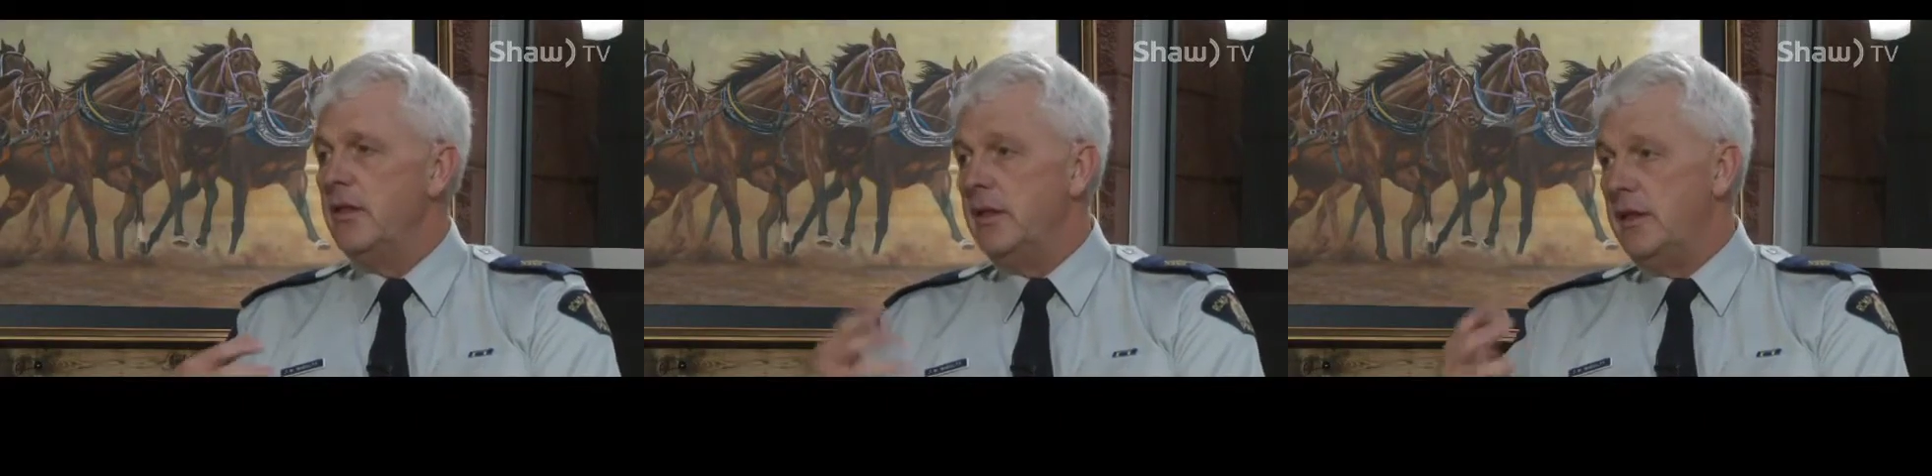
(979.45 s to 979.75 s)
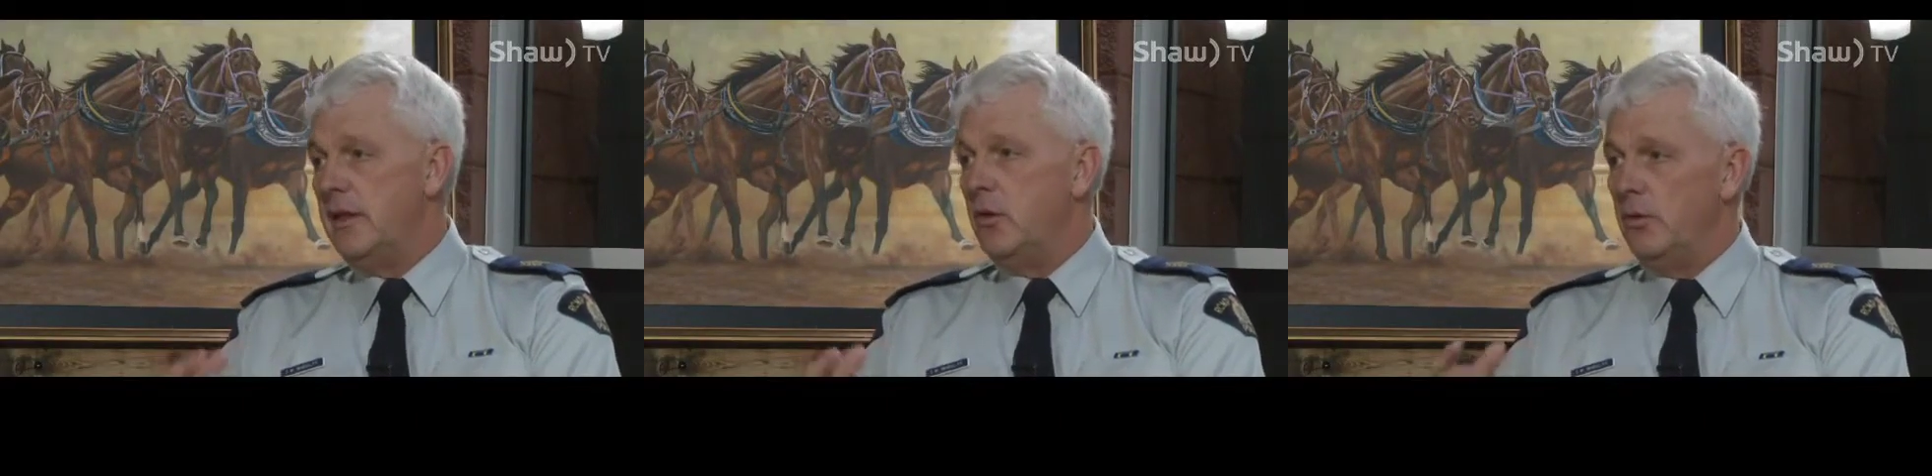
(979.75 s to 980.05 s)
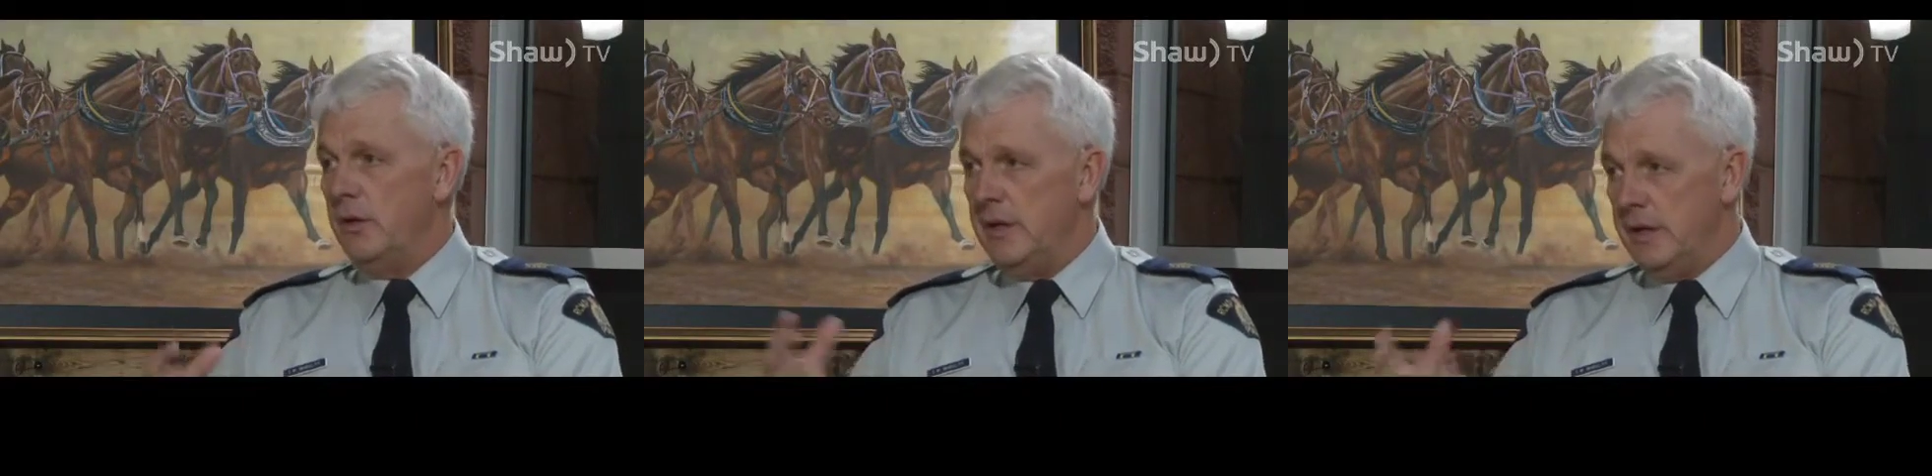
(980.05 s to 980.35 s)
that they
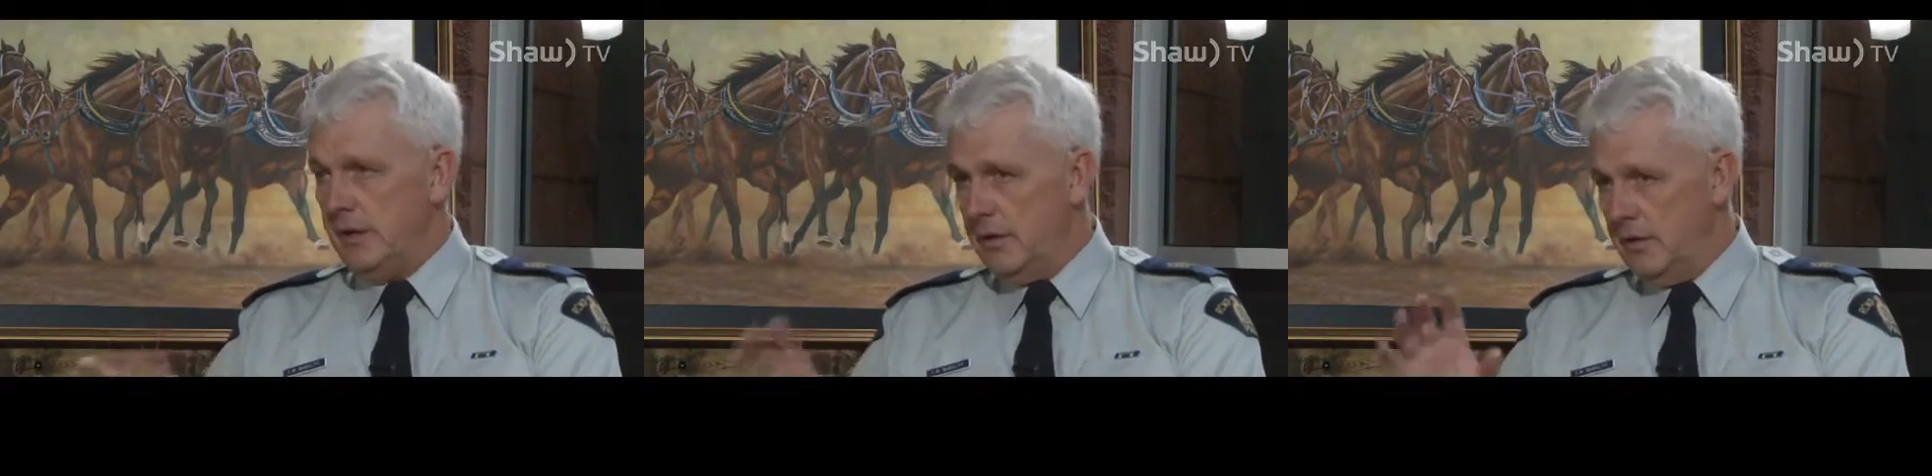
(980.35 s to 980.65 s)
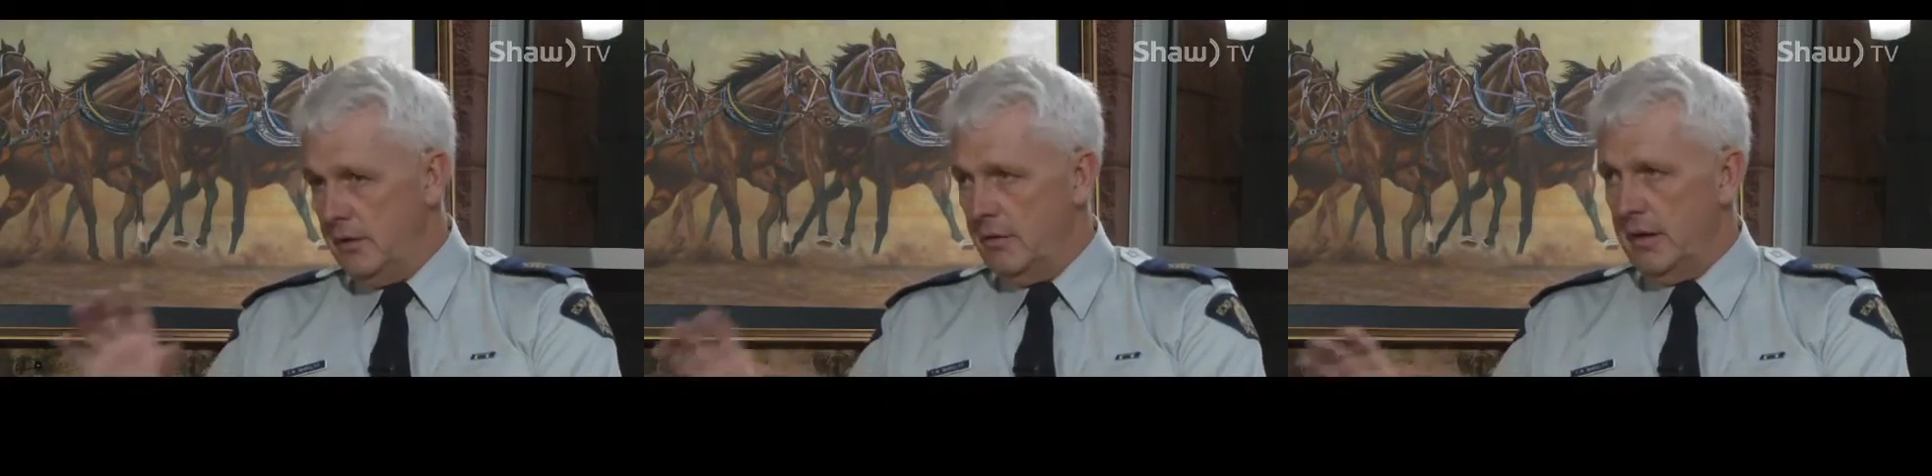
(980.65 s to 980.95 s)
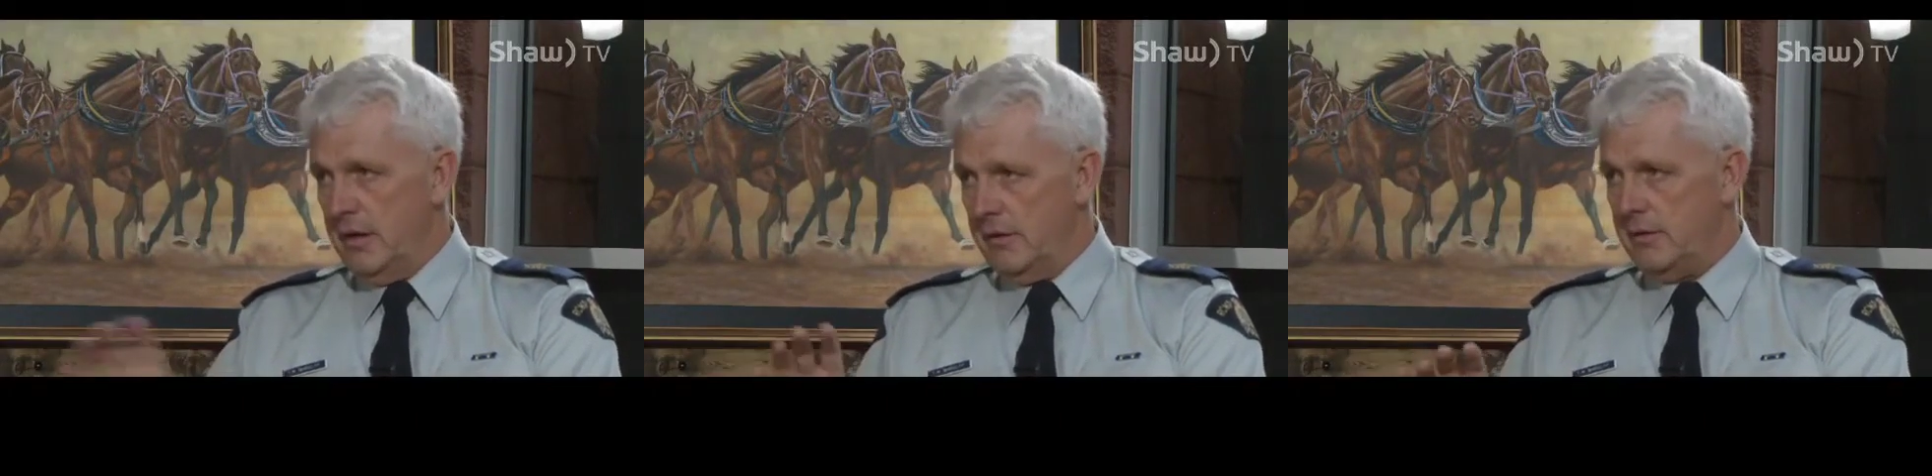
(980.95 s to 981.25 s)
don't need
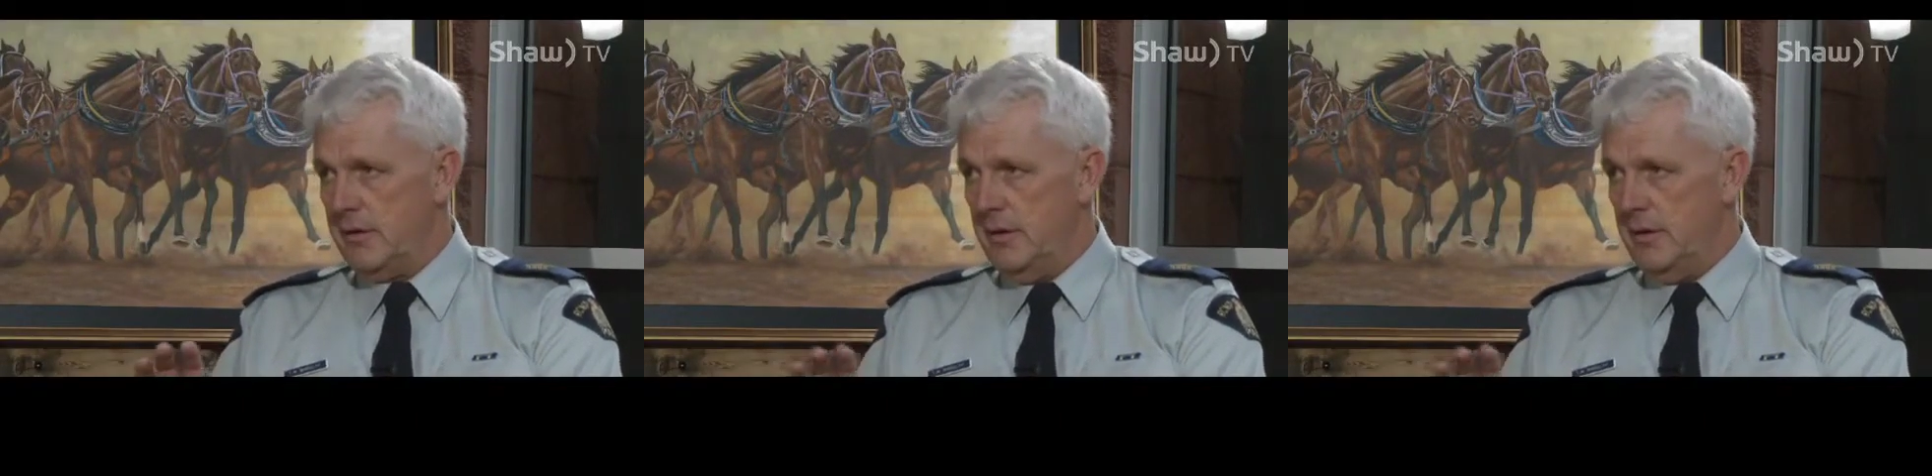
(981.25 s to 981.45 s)
that